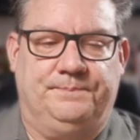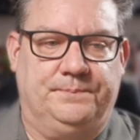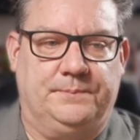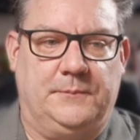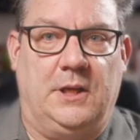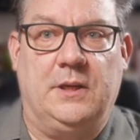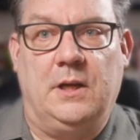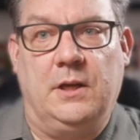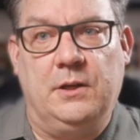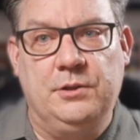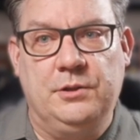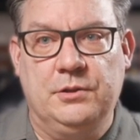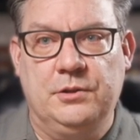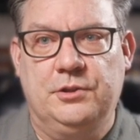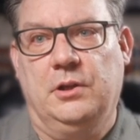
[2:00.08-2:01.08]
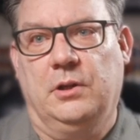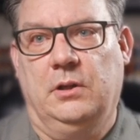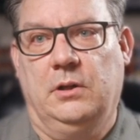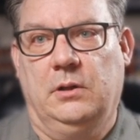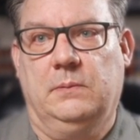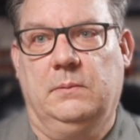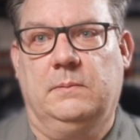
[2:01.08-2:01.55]
An
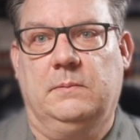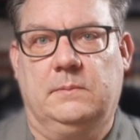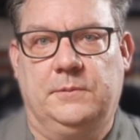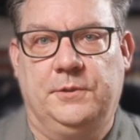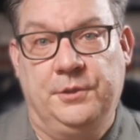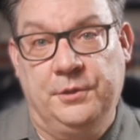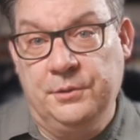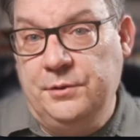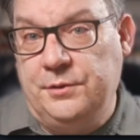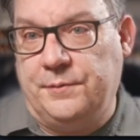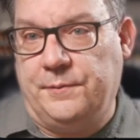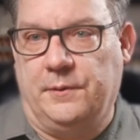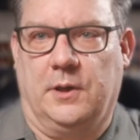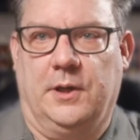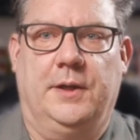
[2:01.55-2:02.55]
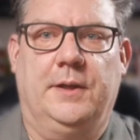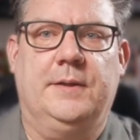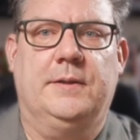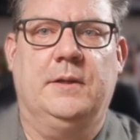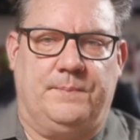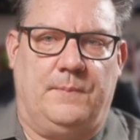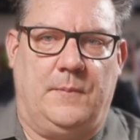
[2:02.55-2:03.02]
unusual use for
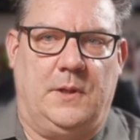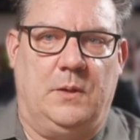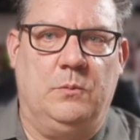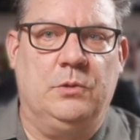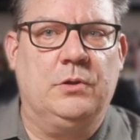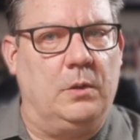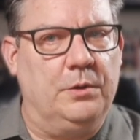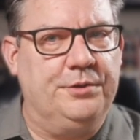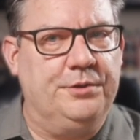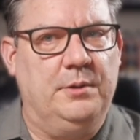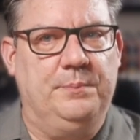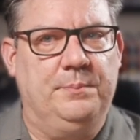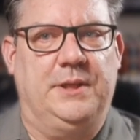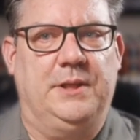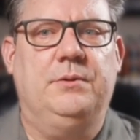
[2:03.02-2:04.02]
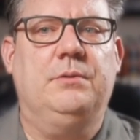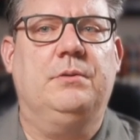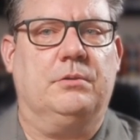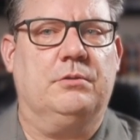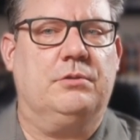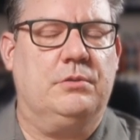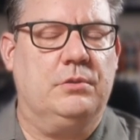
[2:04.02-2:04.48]
it would also be to
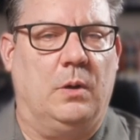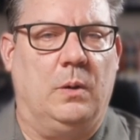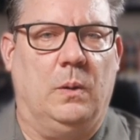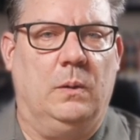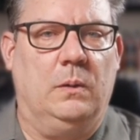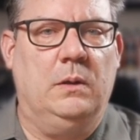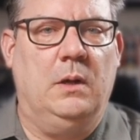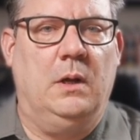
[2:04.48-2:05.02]
control